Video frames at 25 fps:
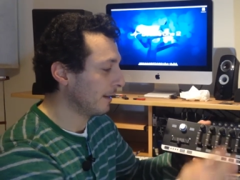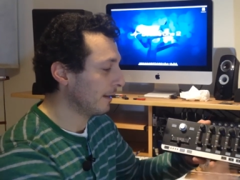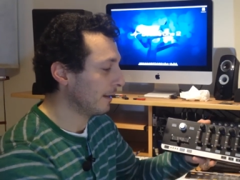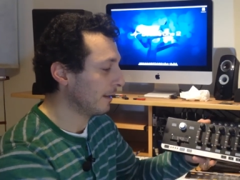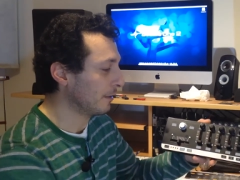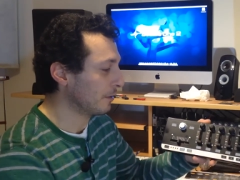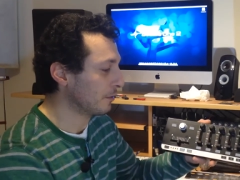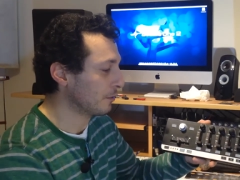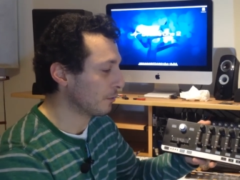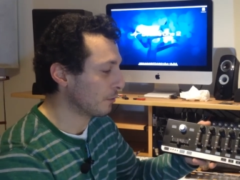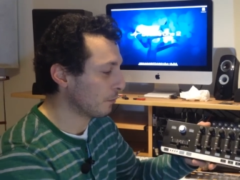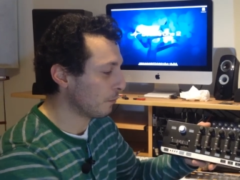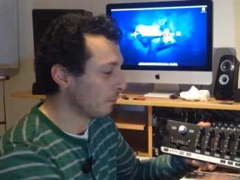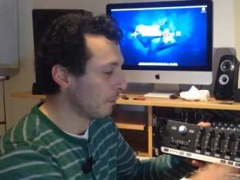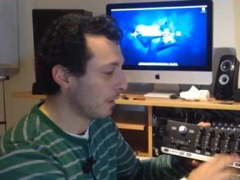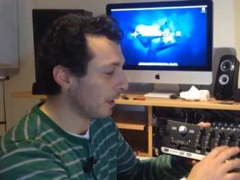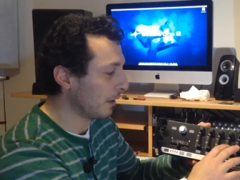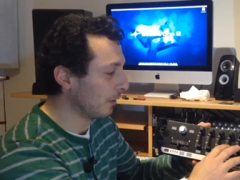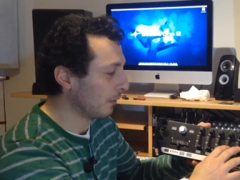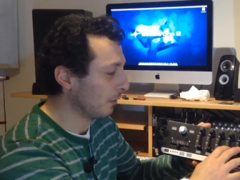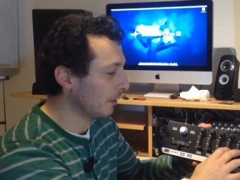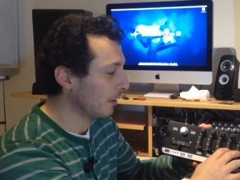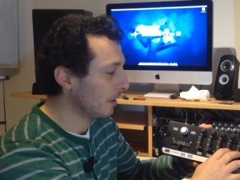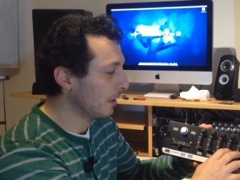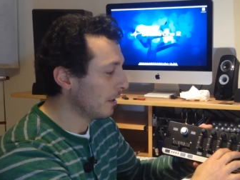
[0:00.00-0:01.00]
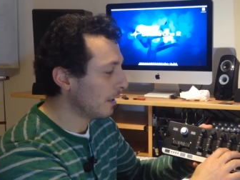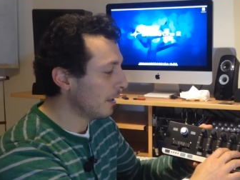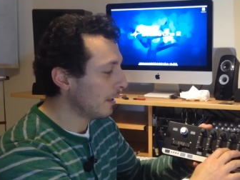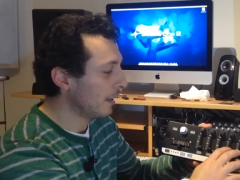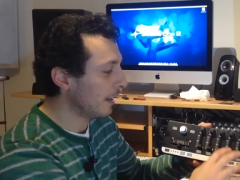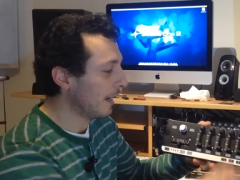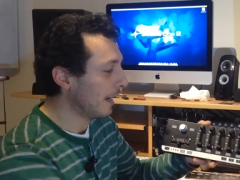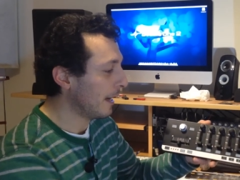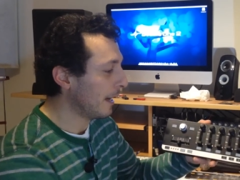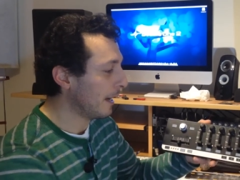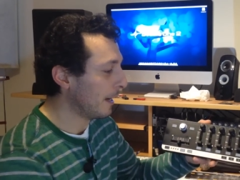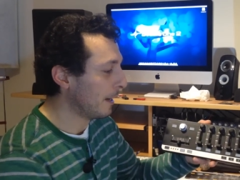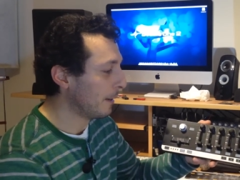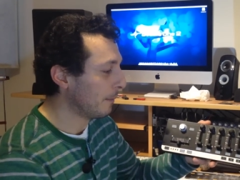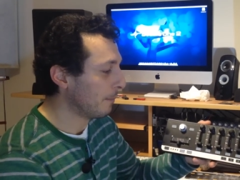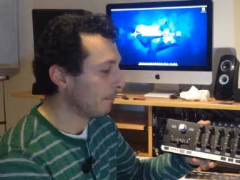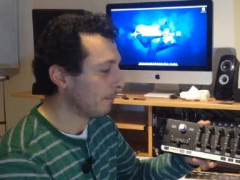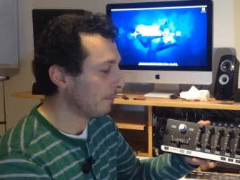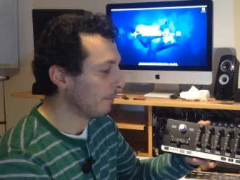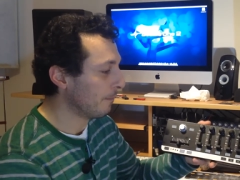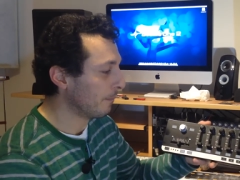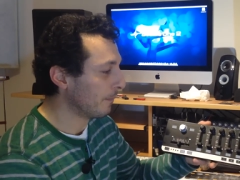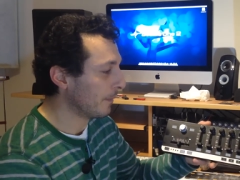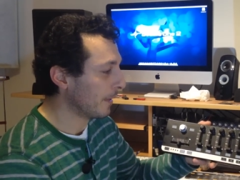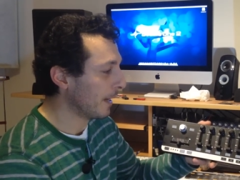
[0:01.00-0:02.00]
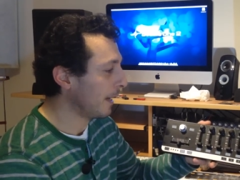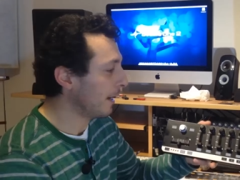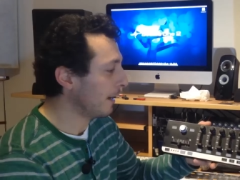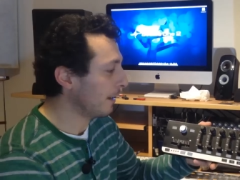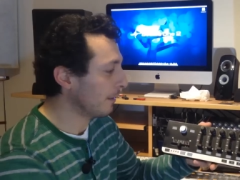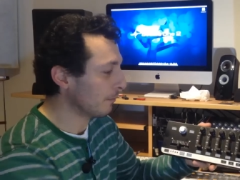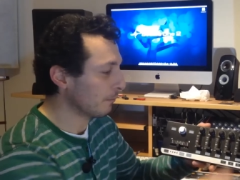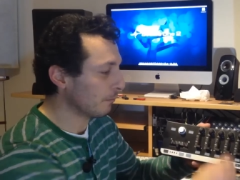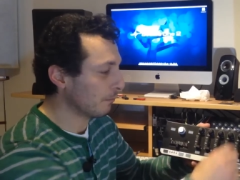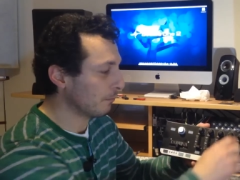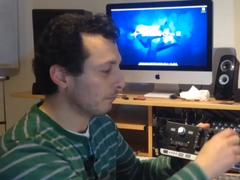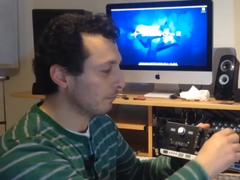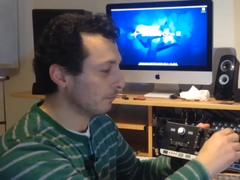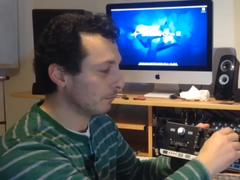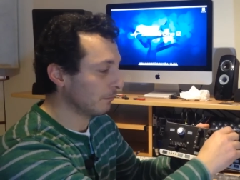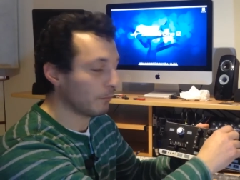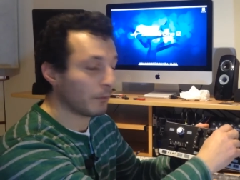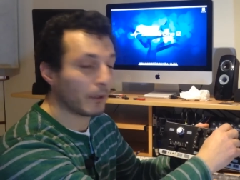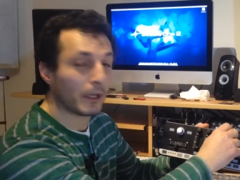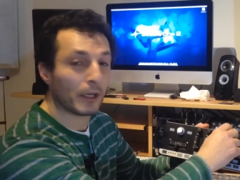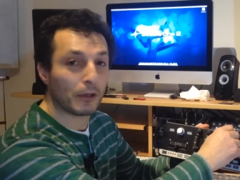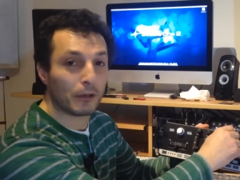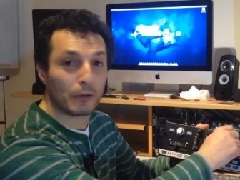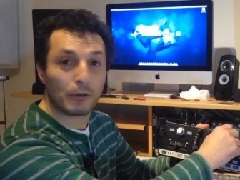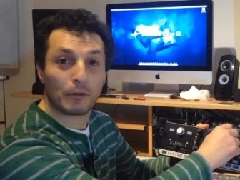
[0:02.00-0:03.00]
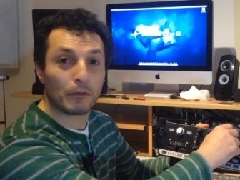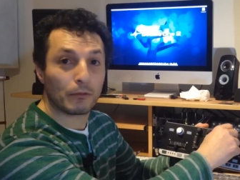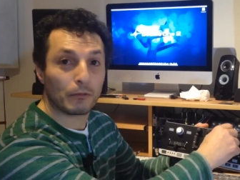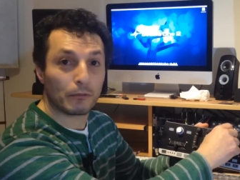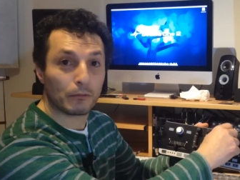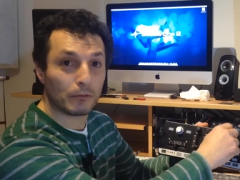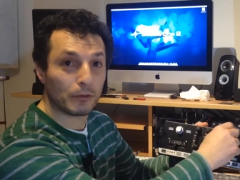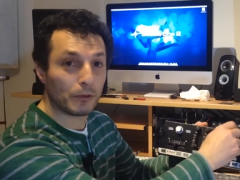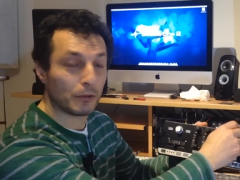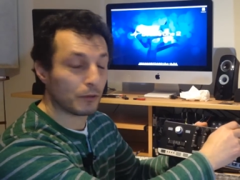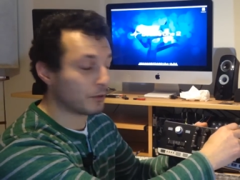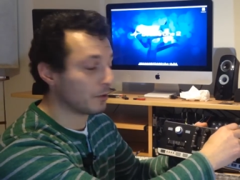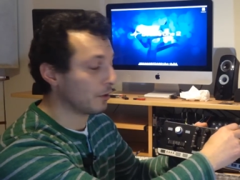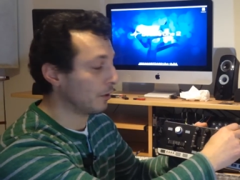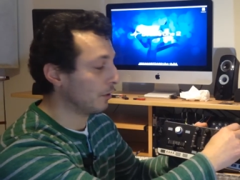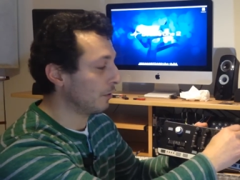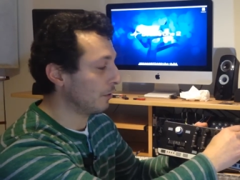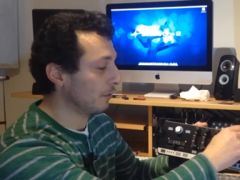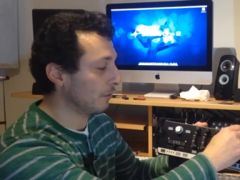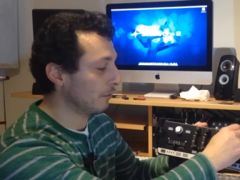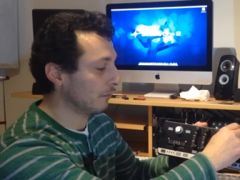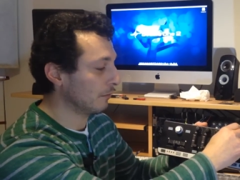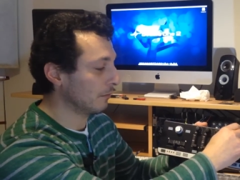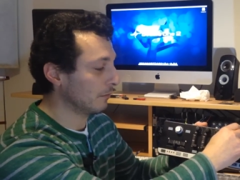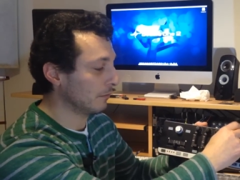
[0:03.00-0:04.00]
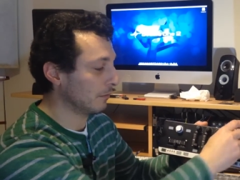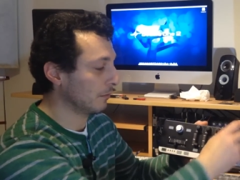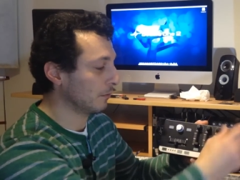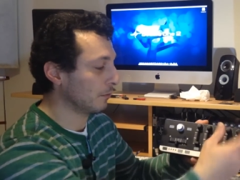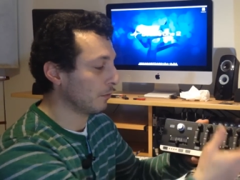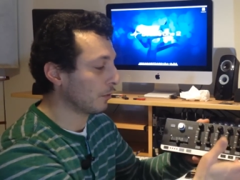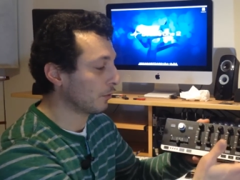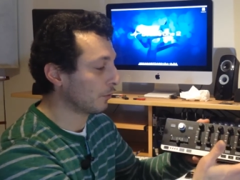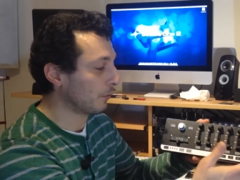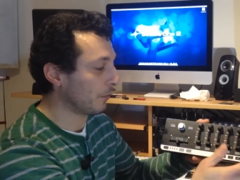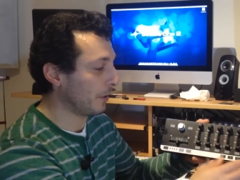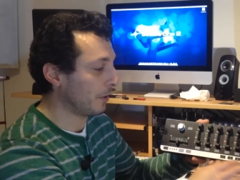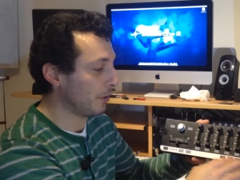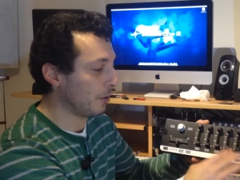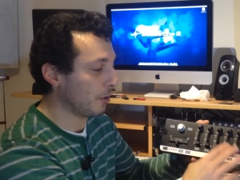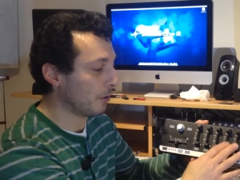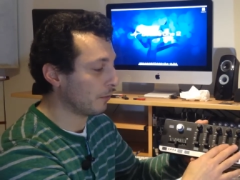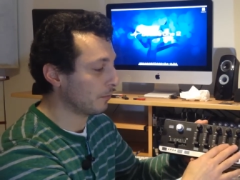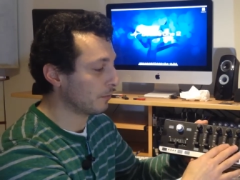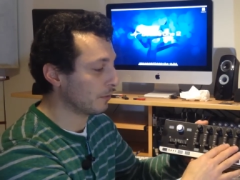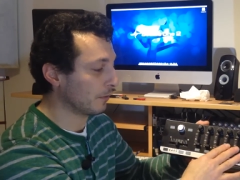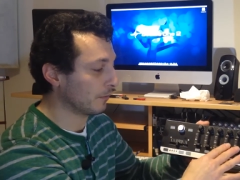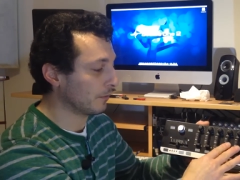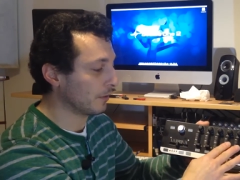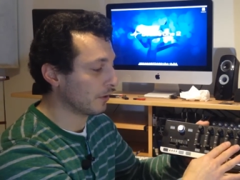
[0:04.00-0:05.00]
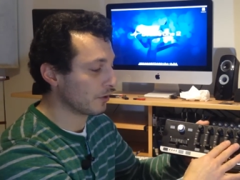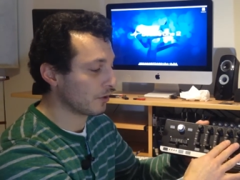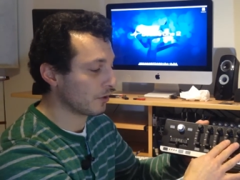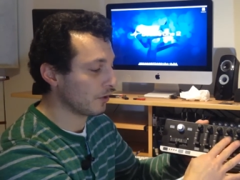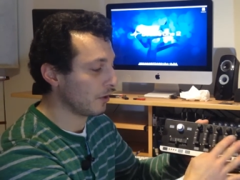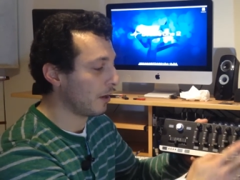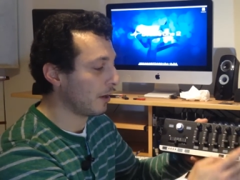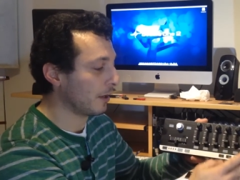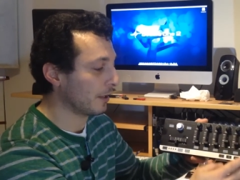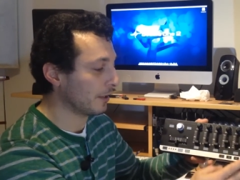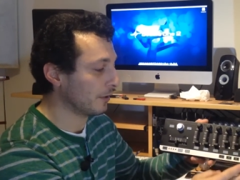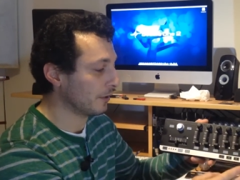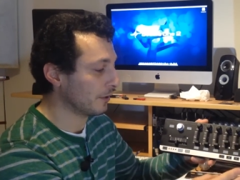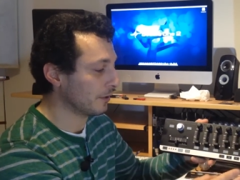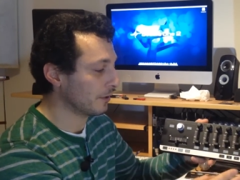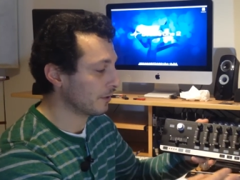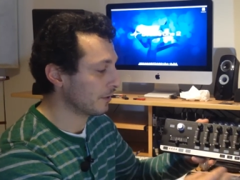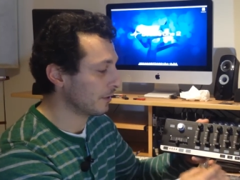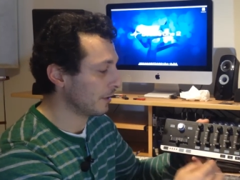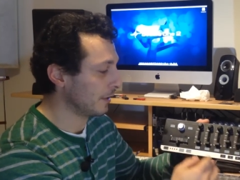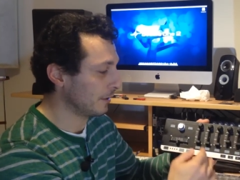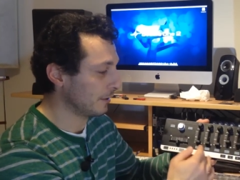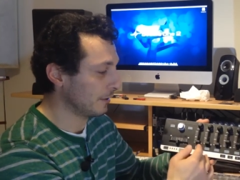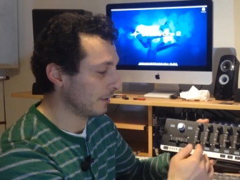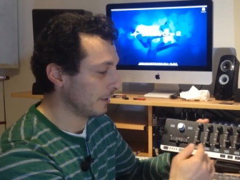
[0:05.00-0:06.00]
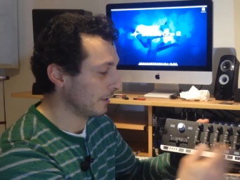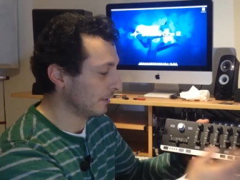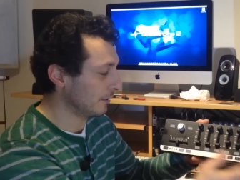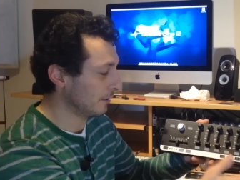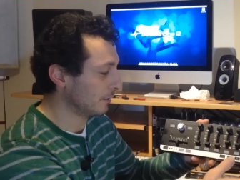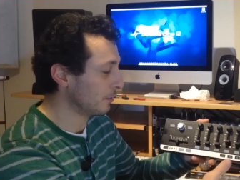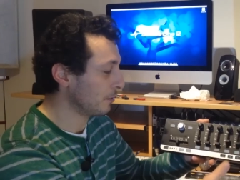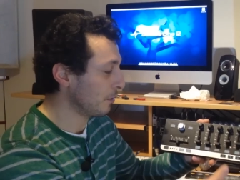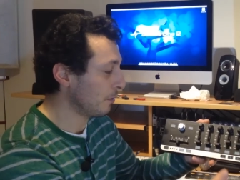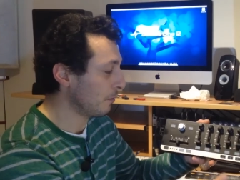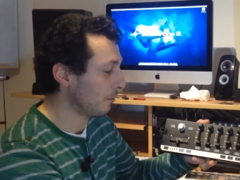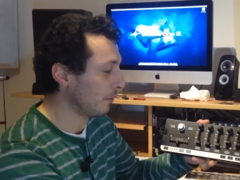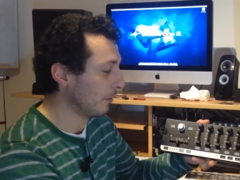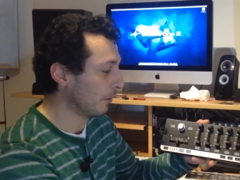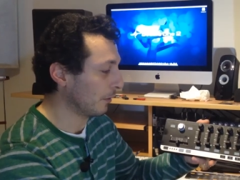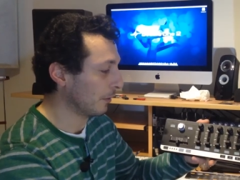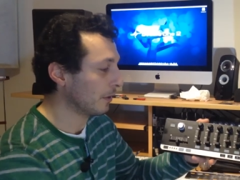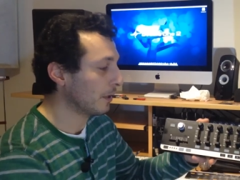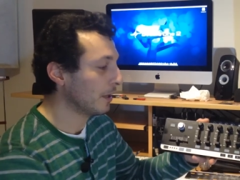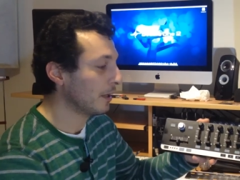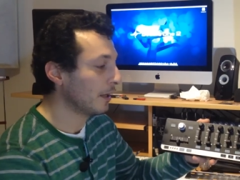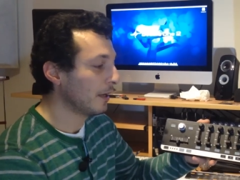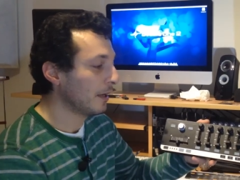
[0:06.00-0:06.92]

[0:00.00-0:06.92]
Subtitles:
as well. And whether you're using the rotary knobs or the sliders and so on.